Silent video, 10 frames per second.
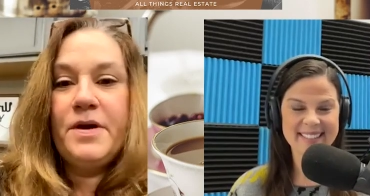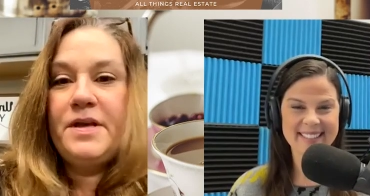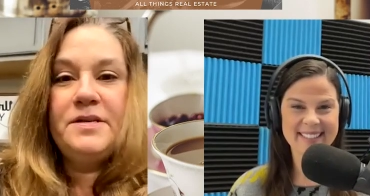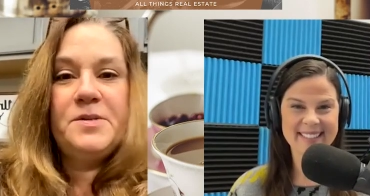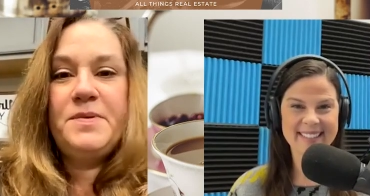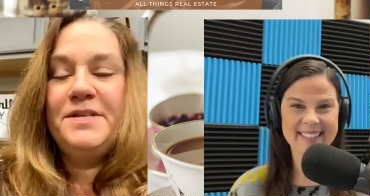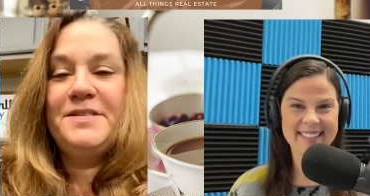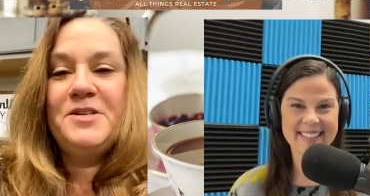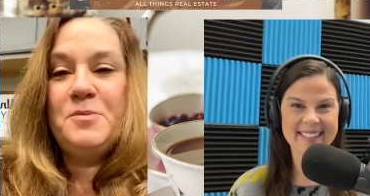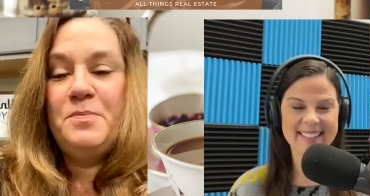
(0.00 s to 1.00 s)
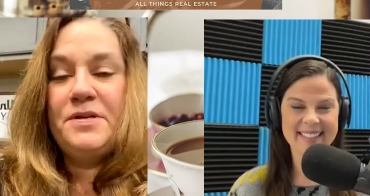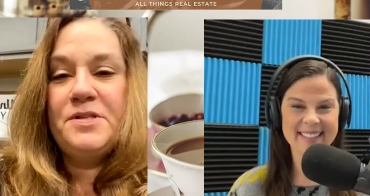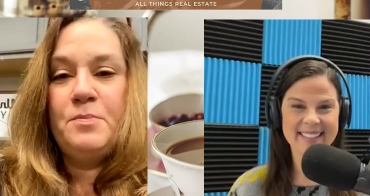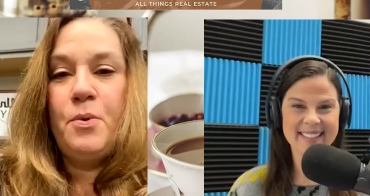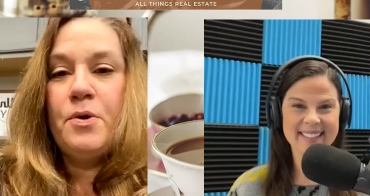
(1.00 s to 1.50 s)
Speaker 1: everybody has been such a
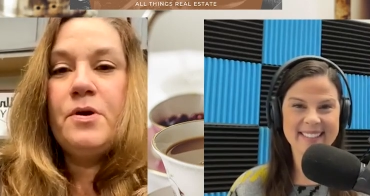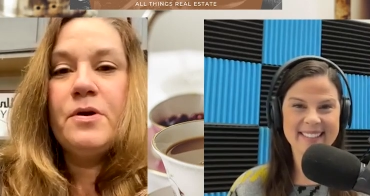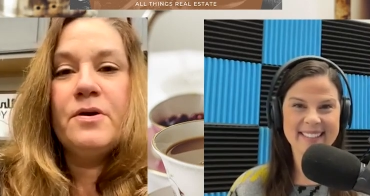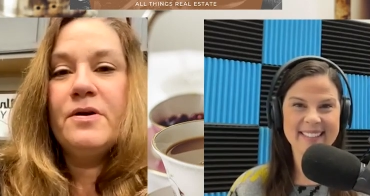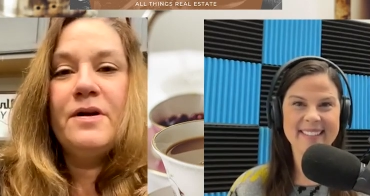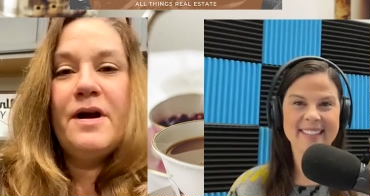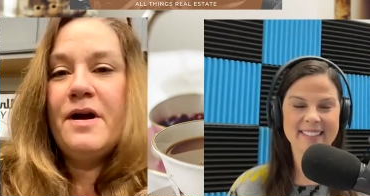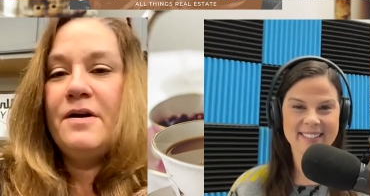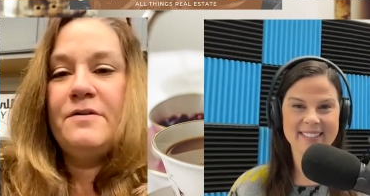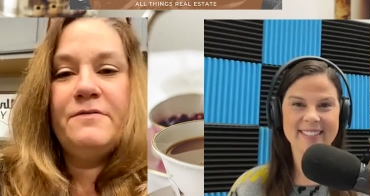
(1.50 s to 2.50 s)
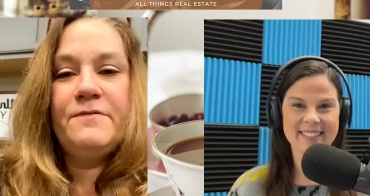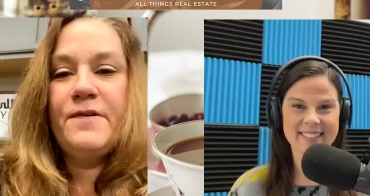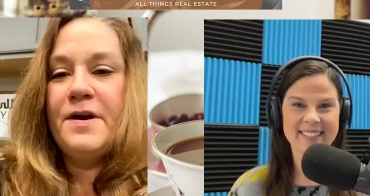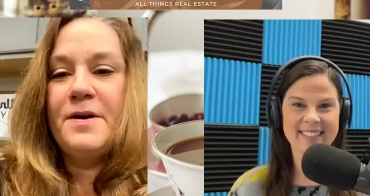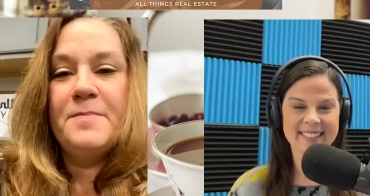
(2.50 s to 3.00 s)
big supporter
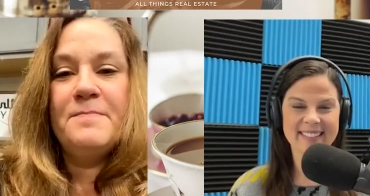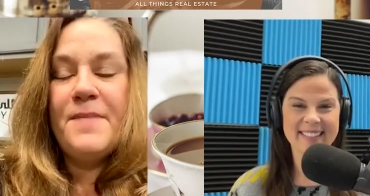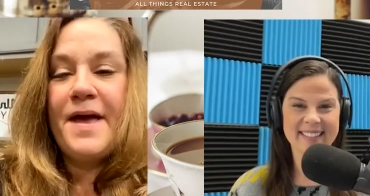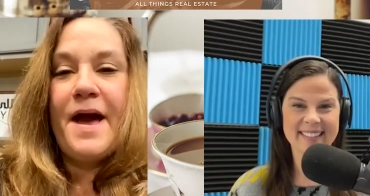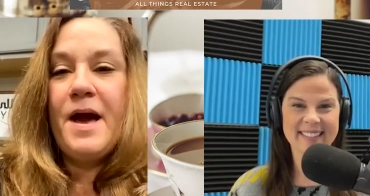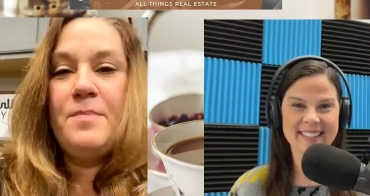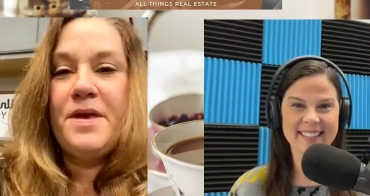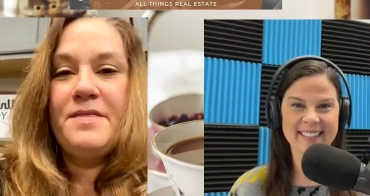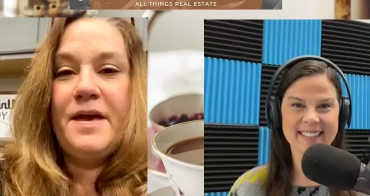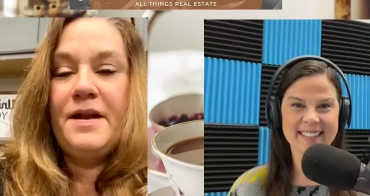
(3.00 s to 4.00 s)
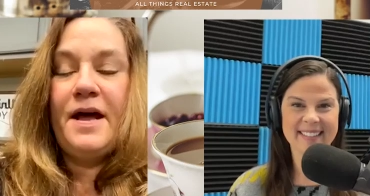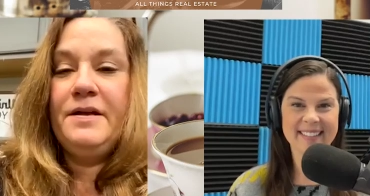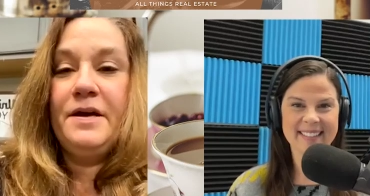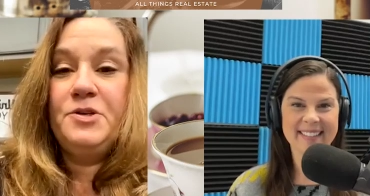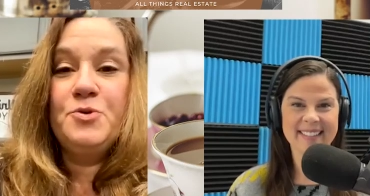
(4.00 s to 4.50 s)
of um, my hobby
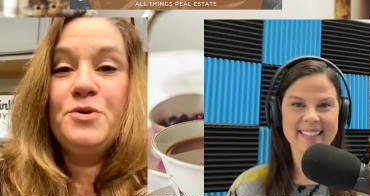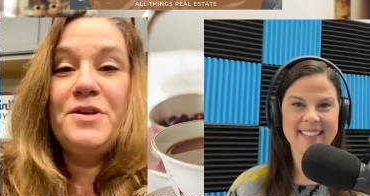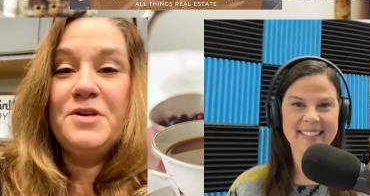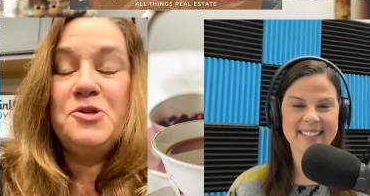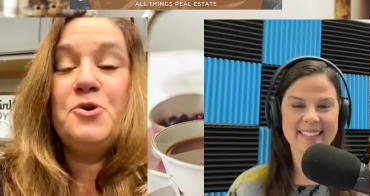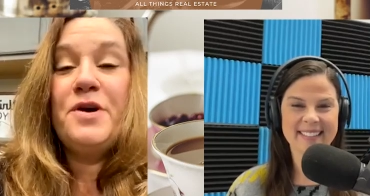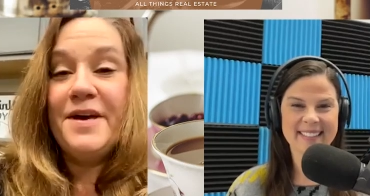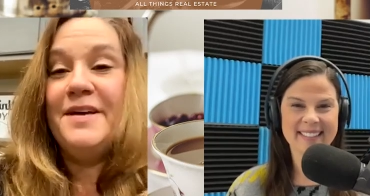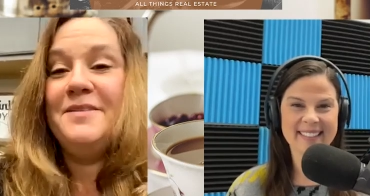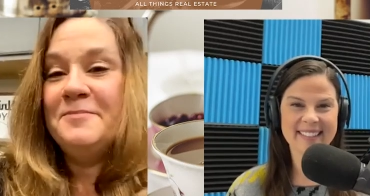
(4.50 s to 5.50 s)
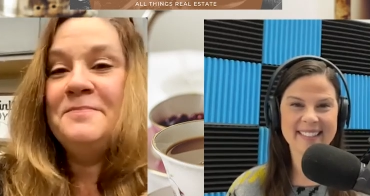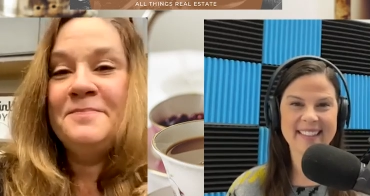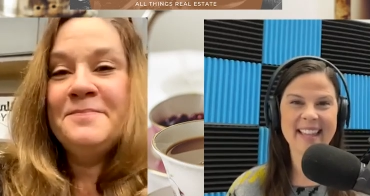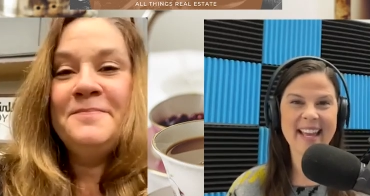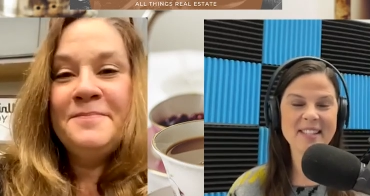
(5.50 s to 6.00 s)
that I, I truly enjoy it.
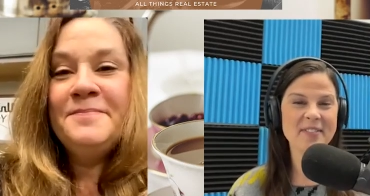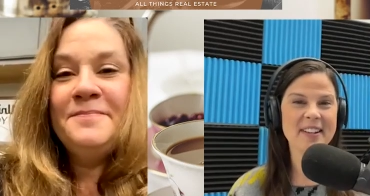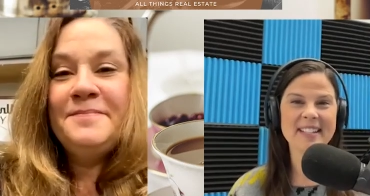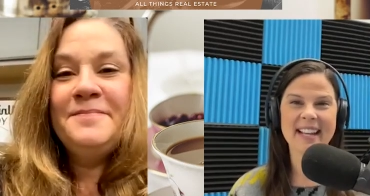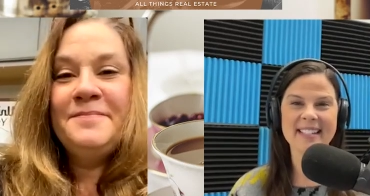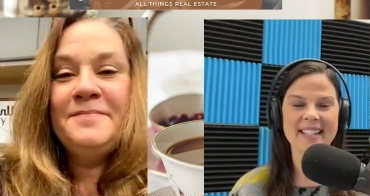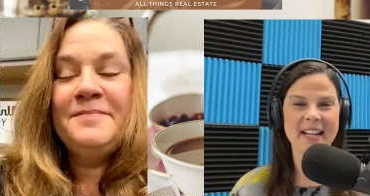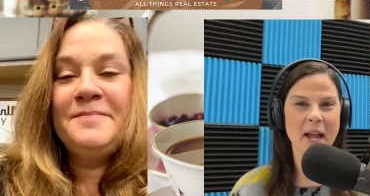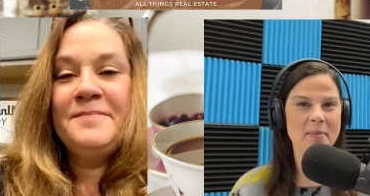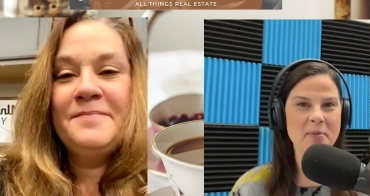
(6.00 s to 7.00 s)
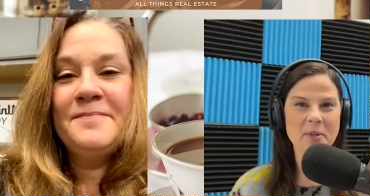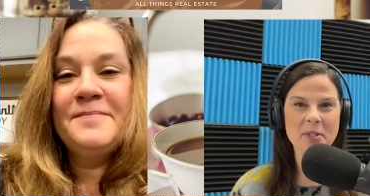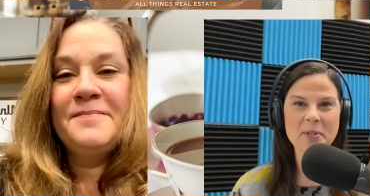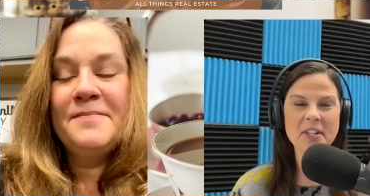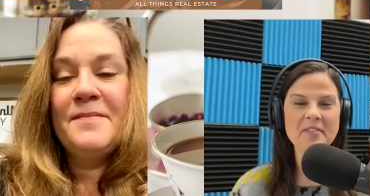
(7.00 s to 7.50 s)
Speaker 2: That's fantastic. I mean,
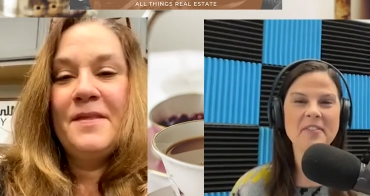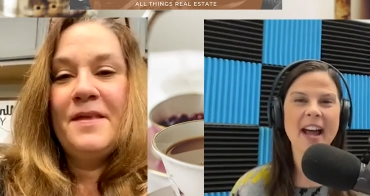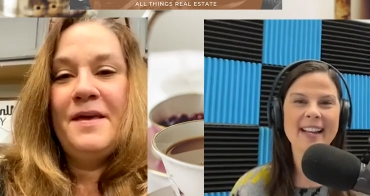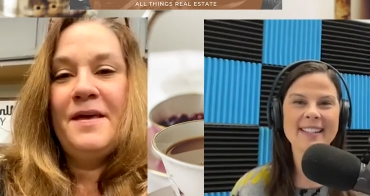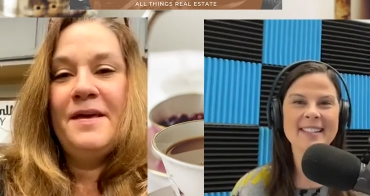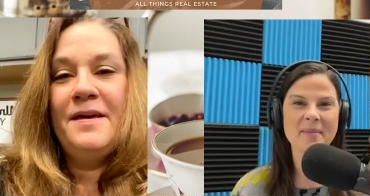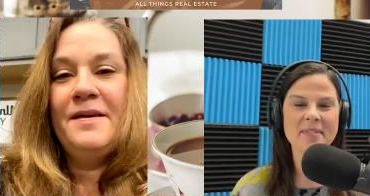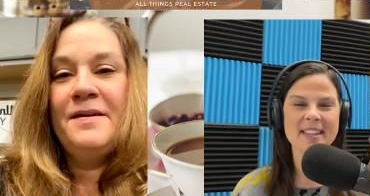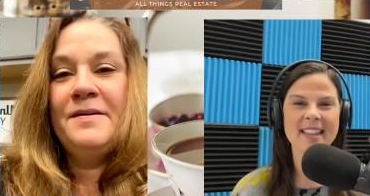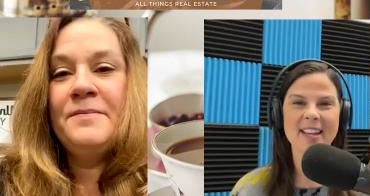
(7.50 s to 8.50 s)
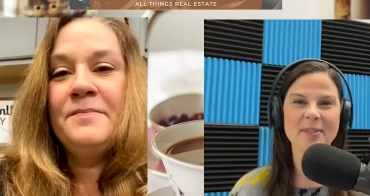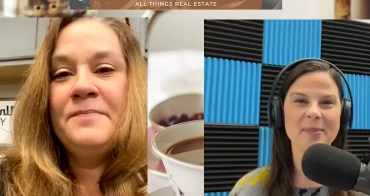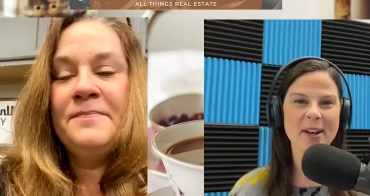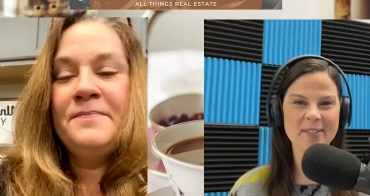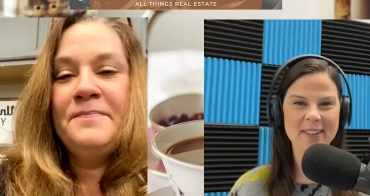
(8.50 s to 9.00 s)
when you can find something that
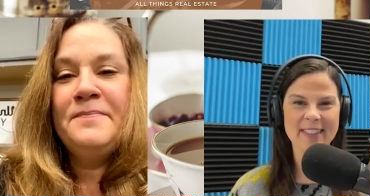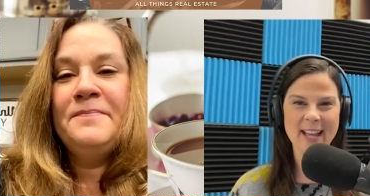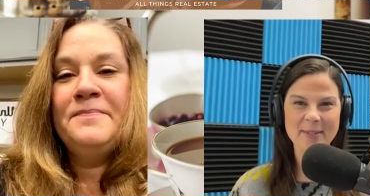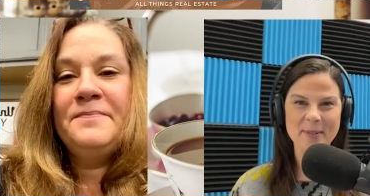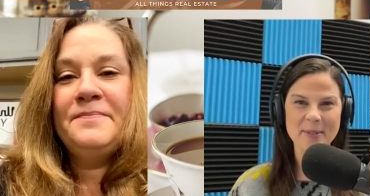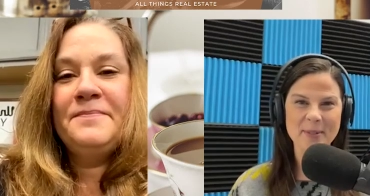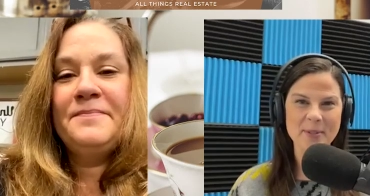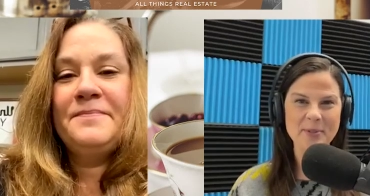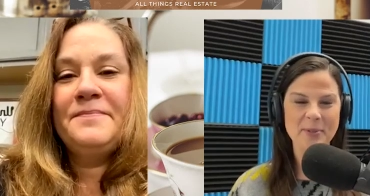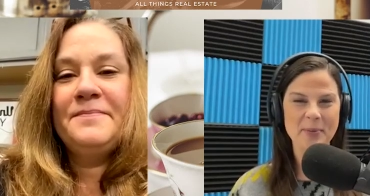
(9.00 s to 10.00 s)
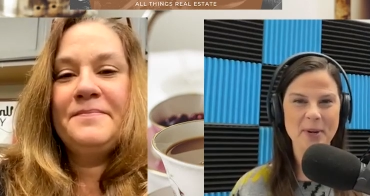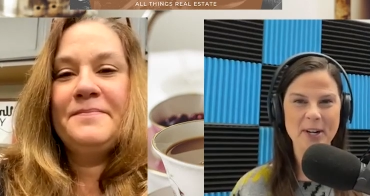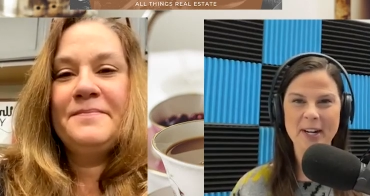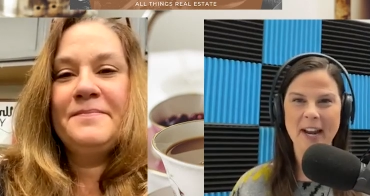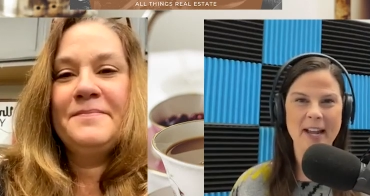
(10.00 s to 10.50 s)
you love and that's what you do for
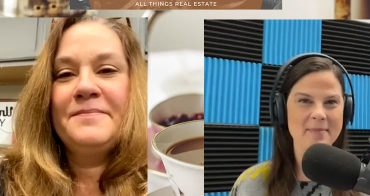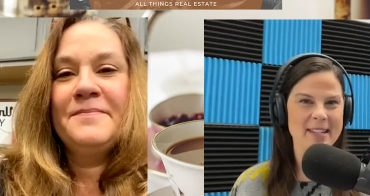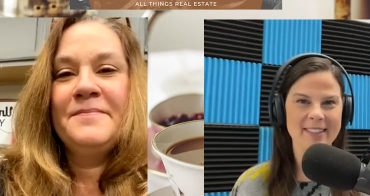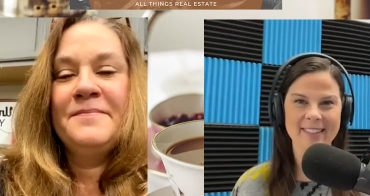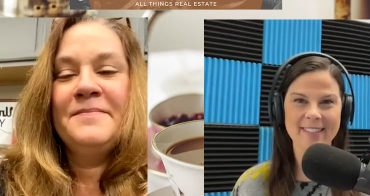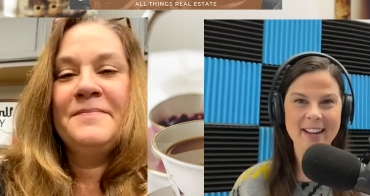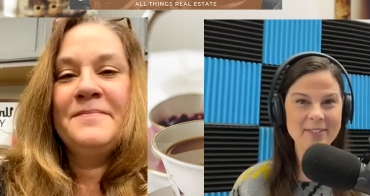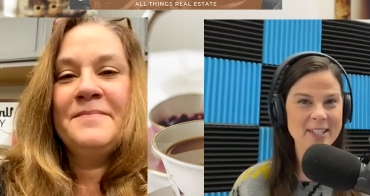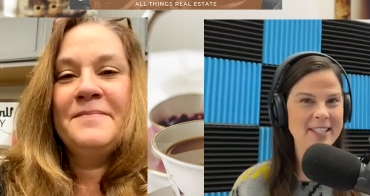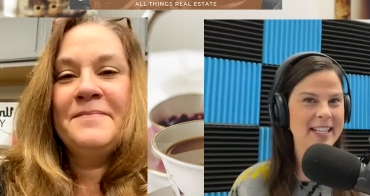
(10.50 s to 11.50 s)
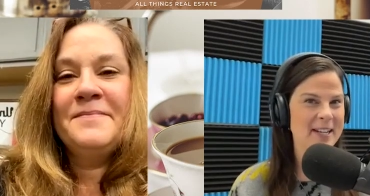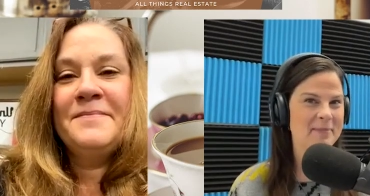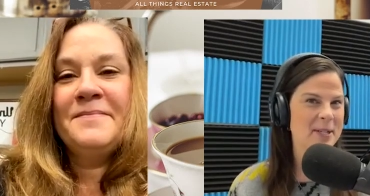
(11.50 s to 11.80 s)
work, I mean, life doesn't get